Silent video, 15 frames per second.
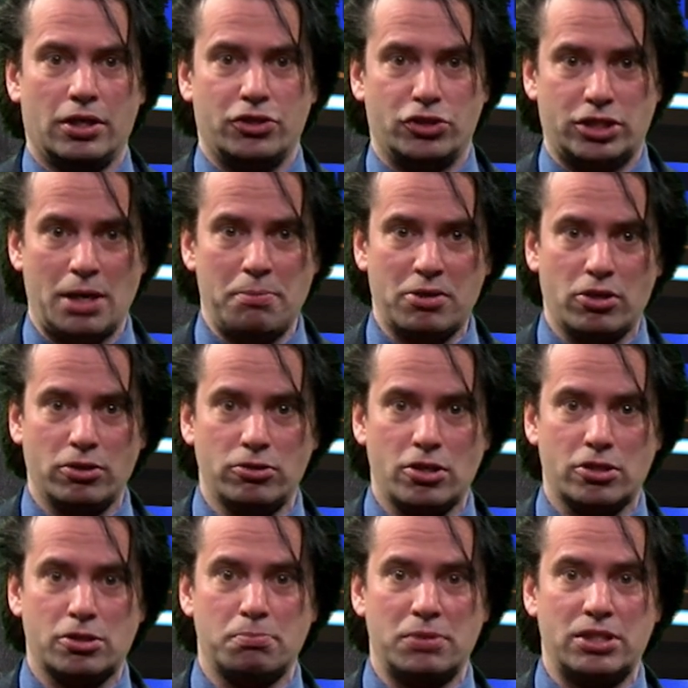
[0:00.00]
The
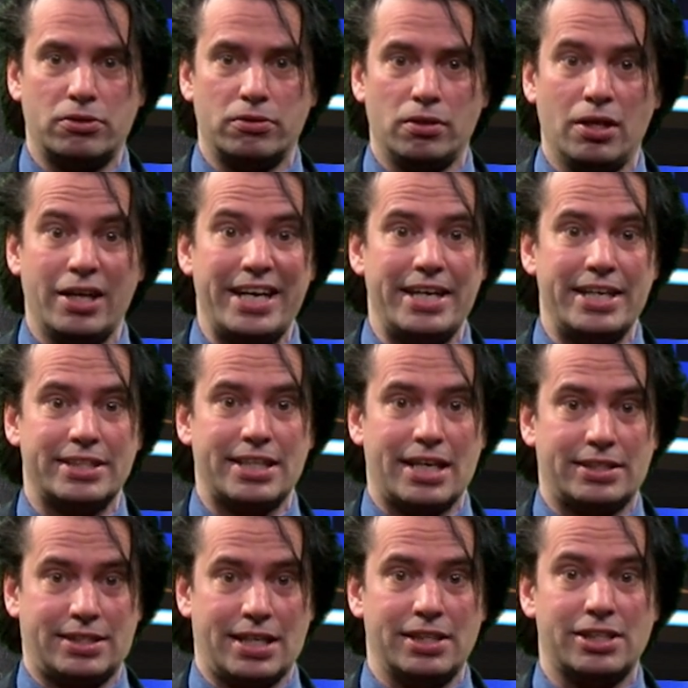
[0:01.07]
semiconductor material is
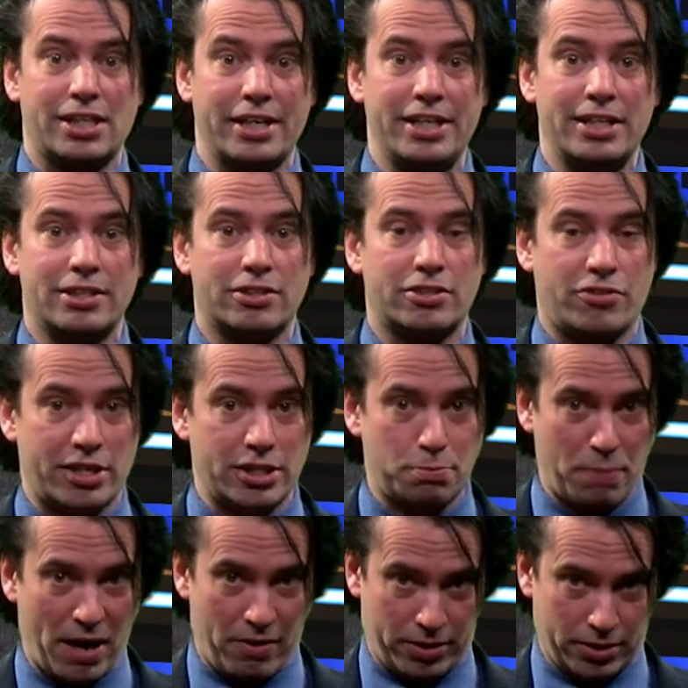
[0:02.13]
essentially
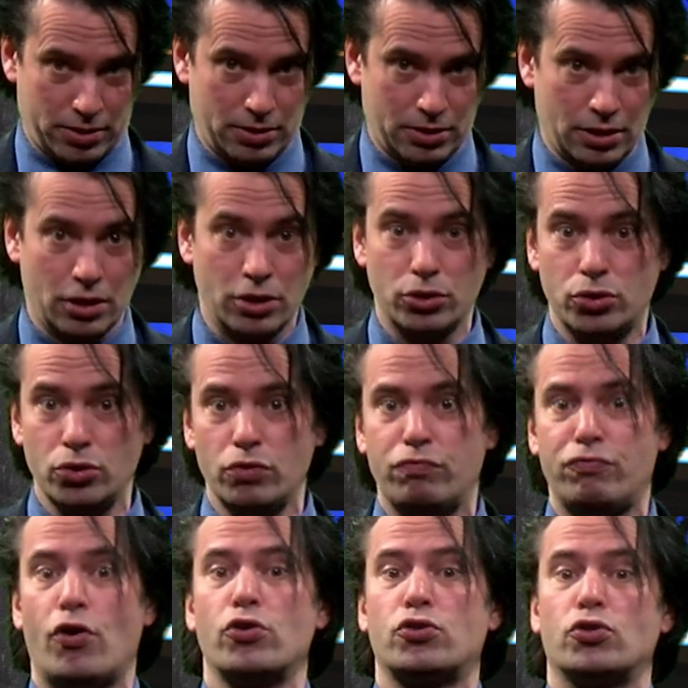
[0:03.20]
transparent to the
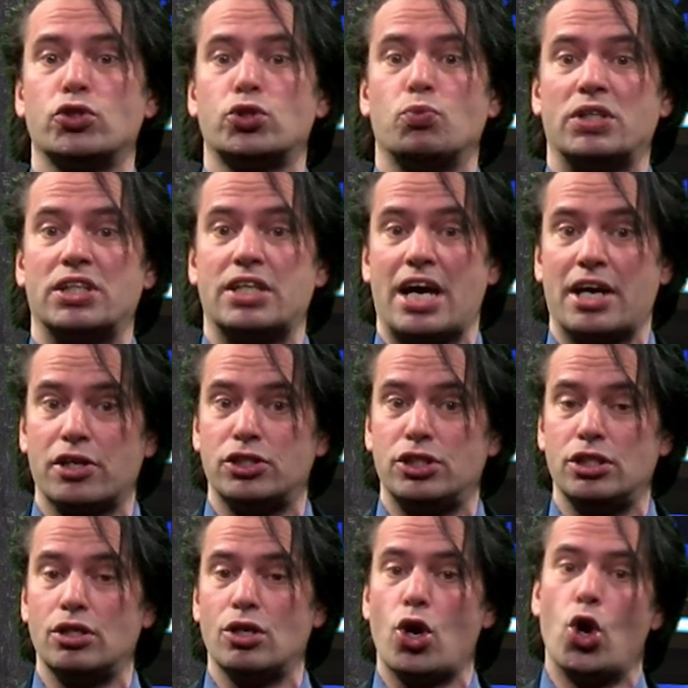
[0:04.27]
photons with an
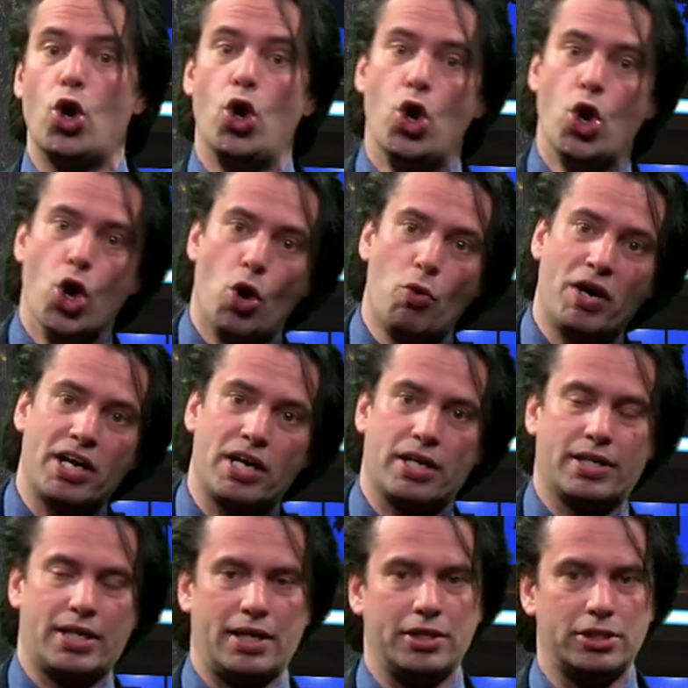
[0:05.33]
energy lower
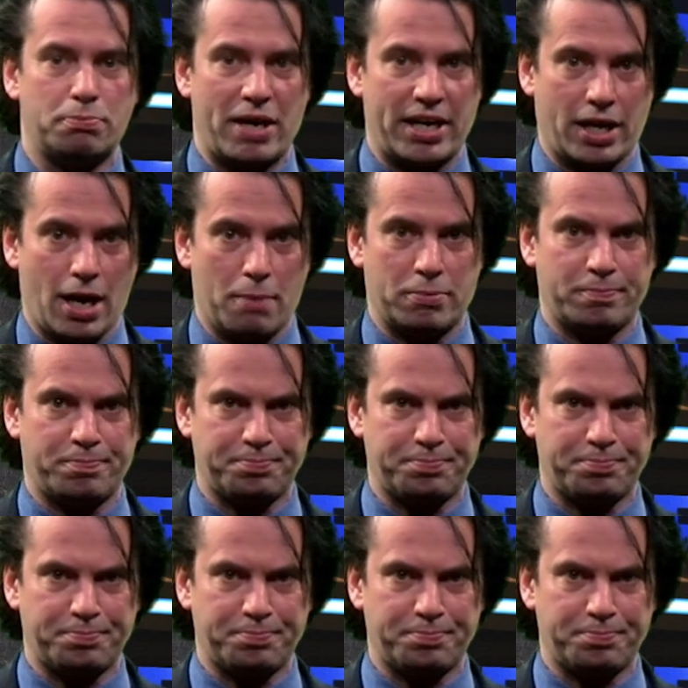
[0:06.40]
than its bandgap.